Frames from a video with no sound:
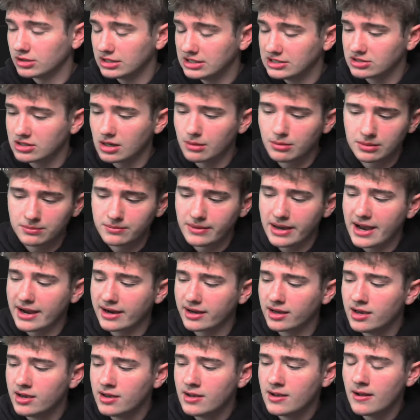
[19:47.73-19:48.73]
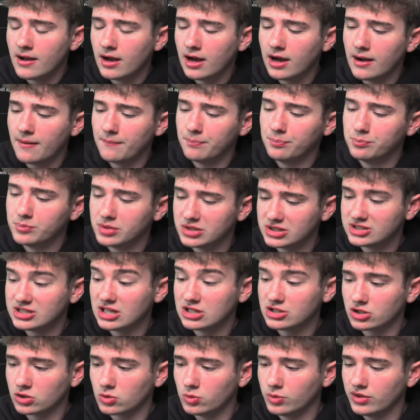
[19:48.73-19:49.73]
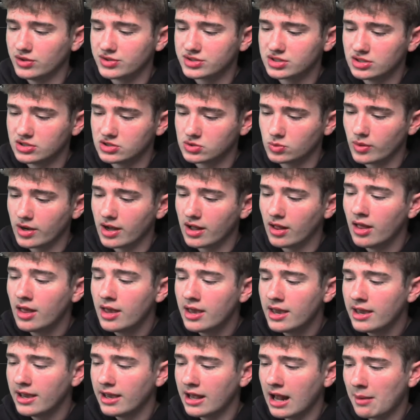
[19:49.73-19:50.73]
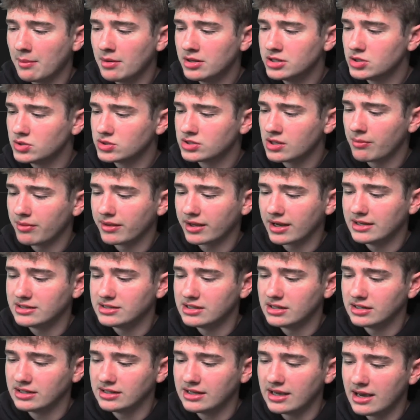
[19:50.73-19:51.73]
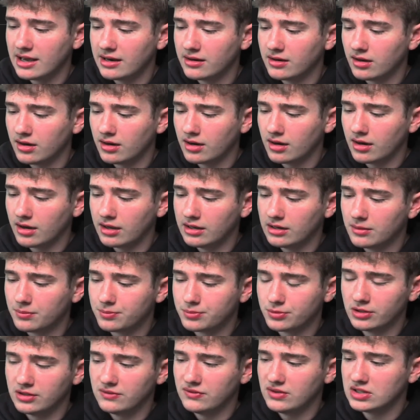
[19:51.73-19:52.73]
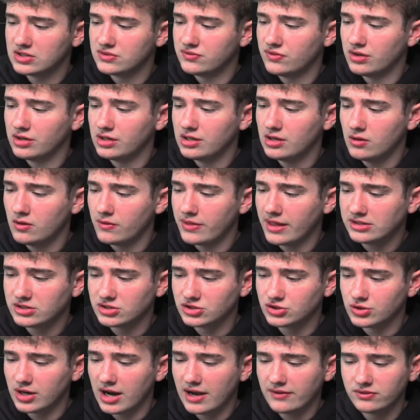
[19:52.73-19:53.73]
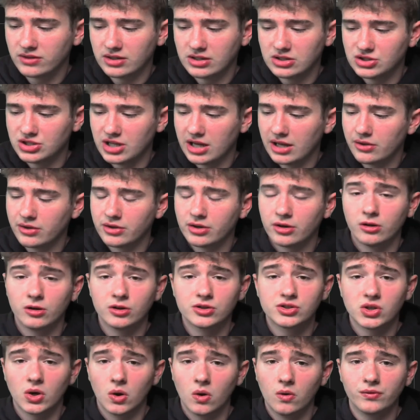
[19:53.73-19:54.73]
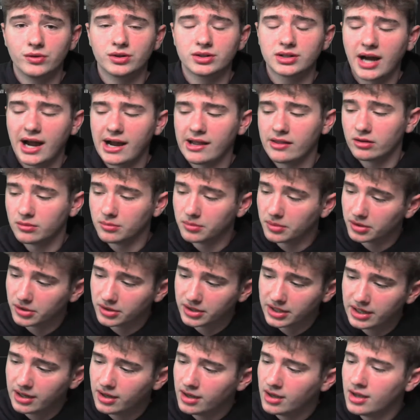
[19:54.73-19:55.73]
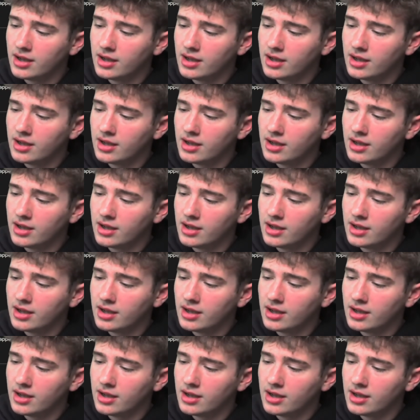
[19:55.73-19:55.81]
He's coming back, but Cedric Wilson as well. And I'm going to do something I did again in a previous video, and that's drafting Jalen Hurts over Kyler Murray.